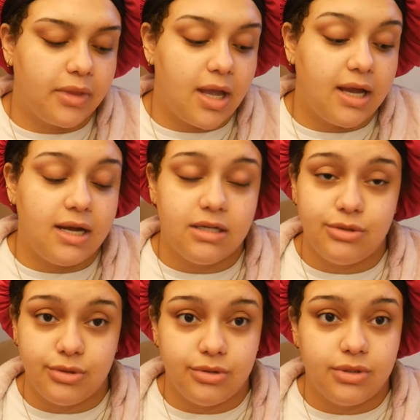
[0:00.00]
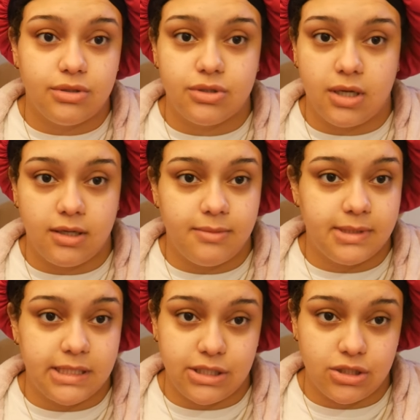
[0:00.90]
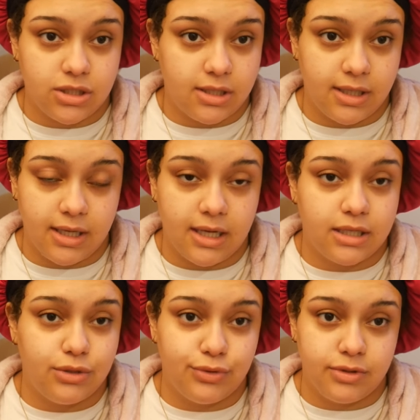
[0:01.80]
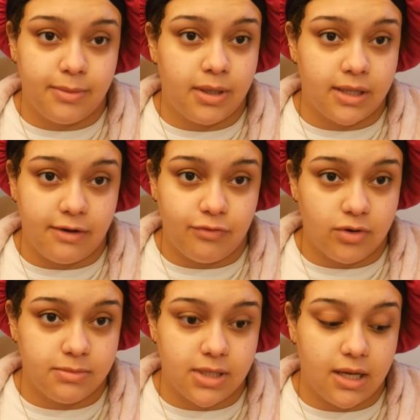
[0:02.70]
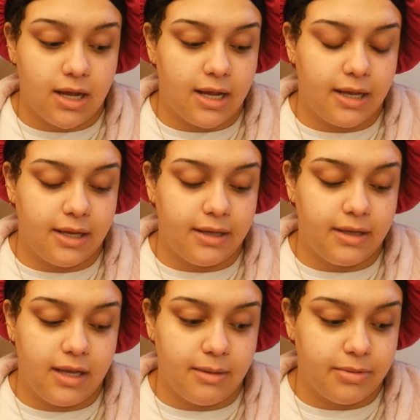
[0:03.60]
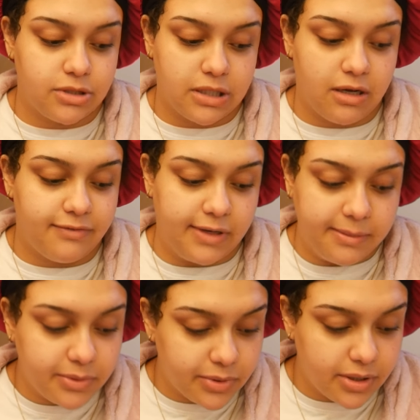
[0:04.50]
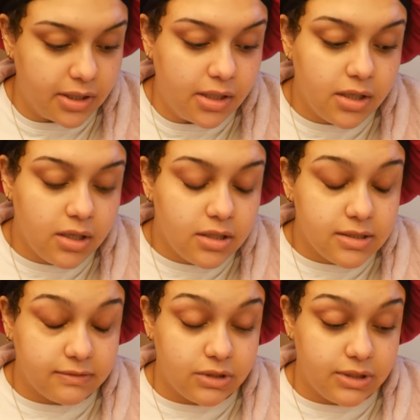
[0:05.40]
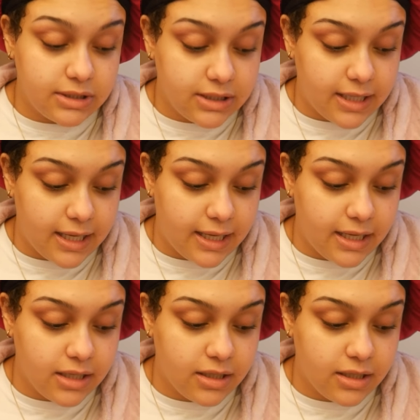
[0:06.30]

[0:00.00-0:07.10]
I gotta do those documentations online. I gotta do some online forms. Like, I can't push that off anymore. So I'll do that today.